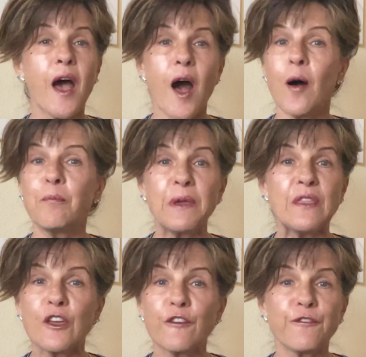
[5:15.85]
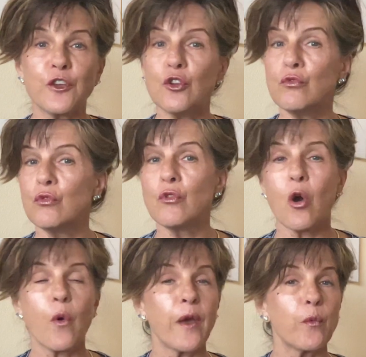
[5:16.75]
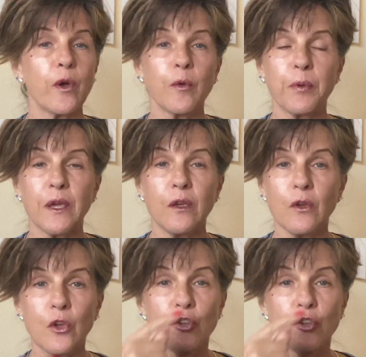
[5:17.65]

I'll be there for you. You know I will be.